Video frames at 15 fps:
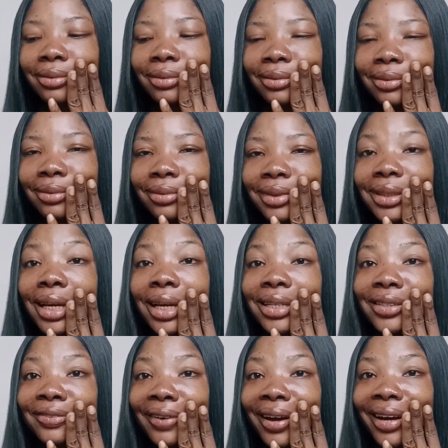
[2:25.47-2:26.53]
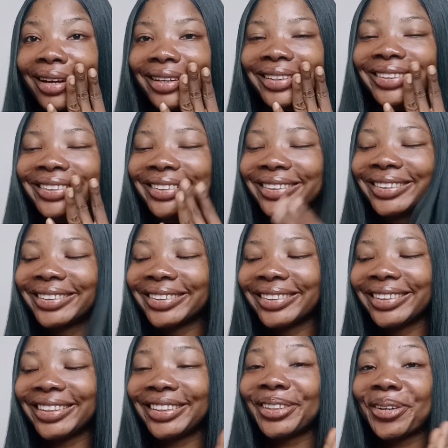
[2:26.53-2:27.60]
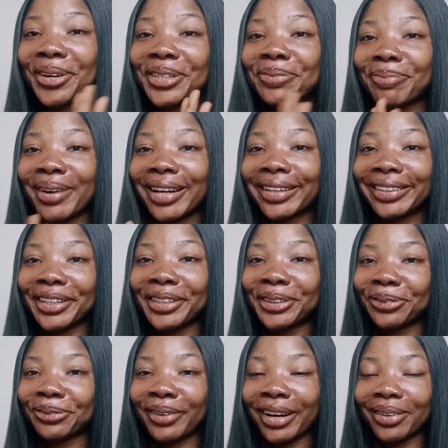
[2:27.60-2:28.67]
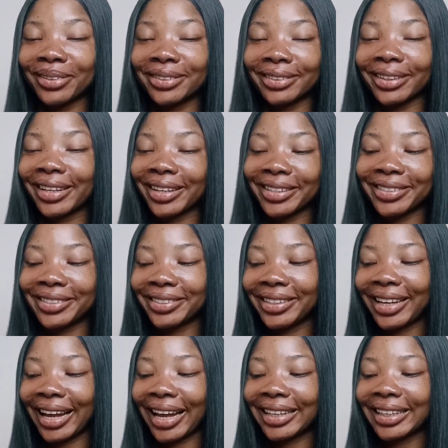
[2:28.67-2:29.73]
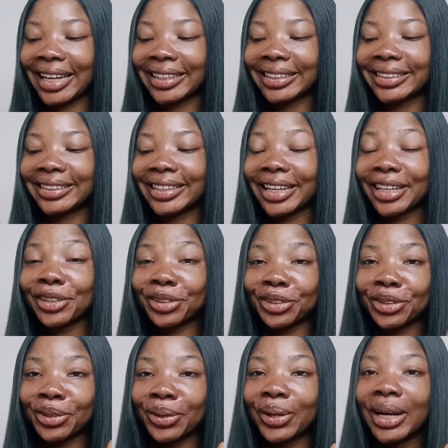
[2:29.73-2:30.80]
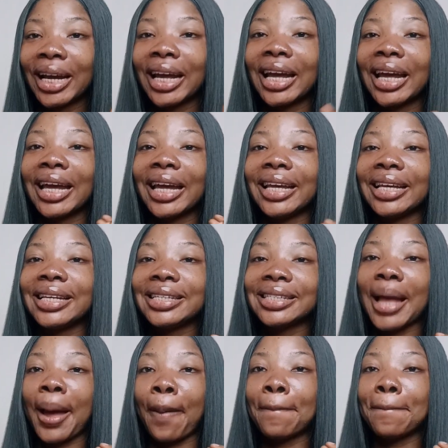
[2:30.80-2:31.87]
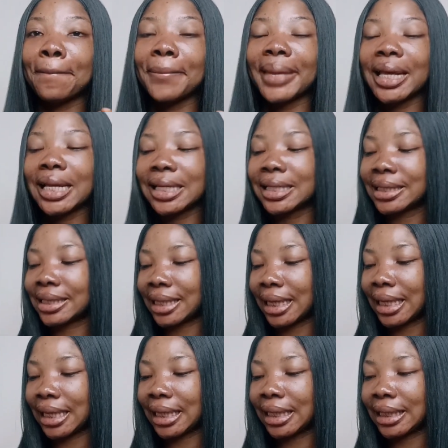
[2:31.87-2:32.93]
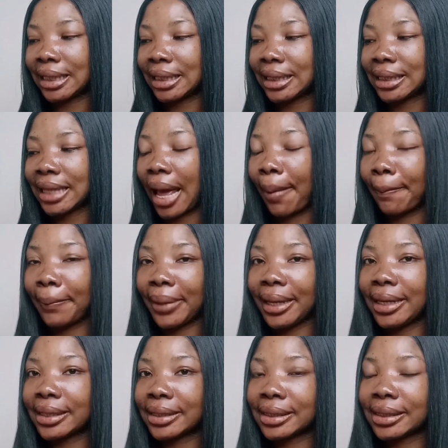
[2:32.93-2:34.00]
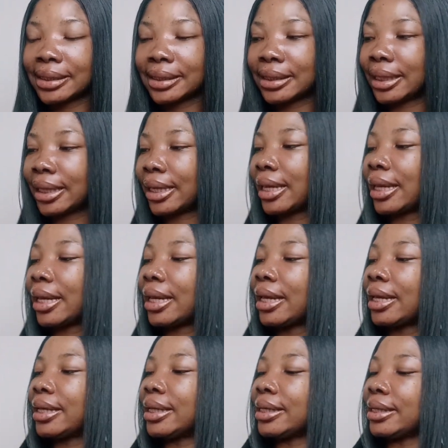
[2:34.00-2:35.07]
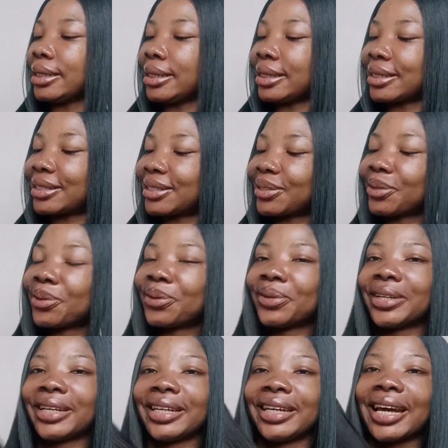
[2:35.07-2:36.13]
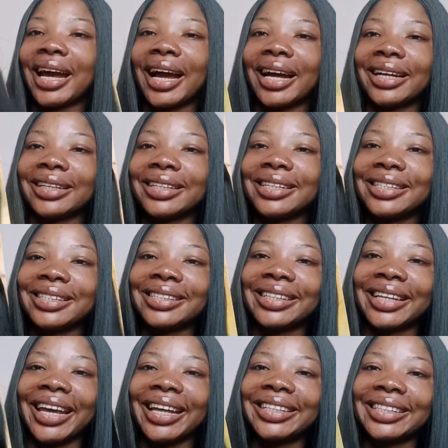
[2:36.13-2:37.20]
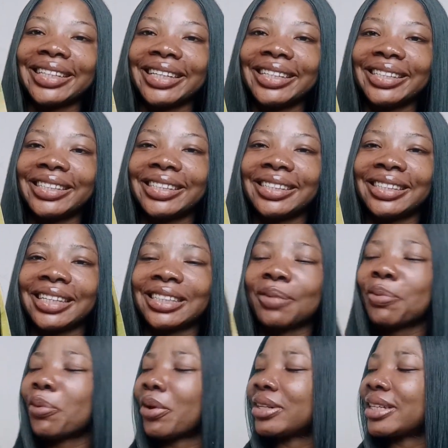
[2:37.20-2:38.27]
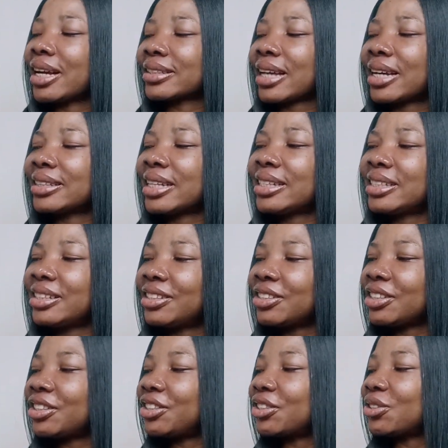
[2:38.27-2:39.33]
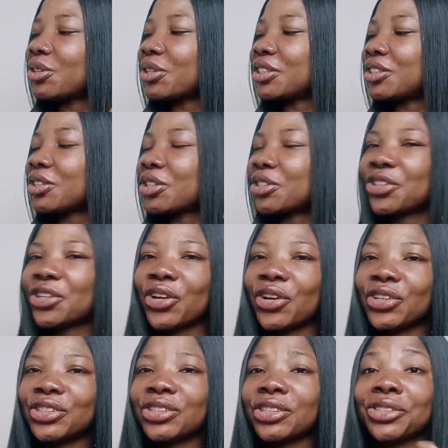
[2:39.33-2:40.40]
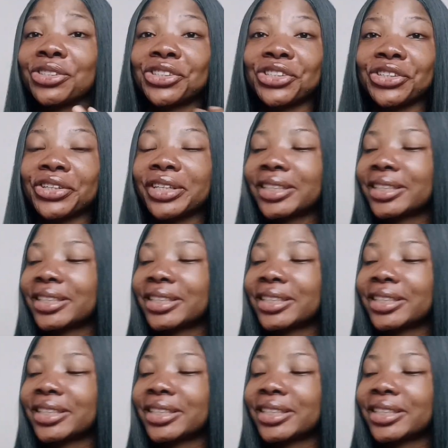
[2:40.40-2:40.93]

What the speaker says: this hair is fine. It got my attention while I was talking to you guys. Like, the texture is amazing, amazing. Okay, so yeah, this is the 8 inches. Now some people always ask, "Ah, isn't it inches not? It's not too long. It's not too short."